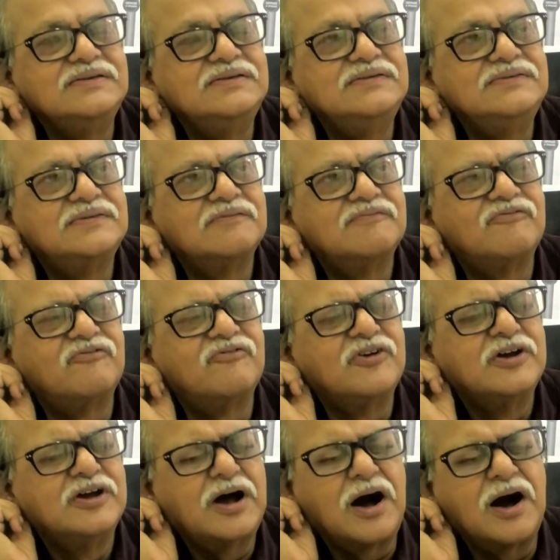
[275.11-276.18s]
He is an
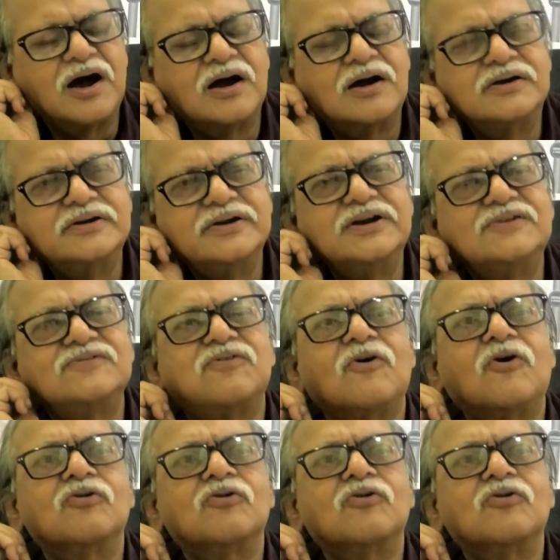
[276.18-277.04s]
ardent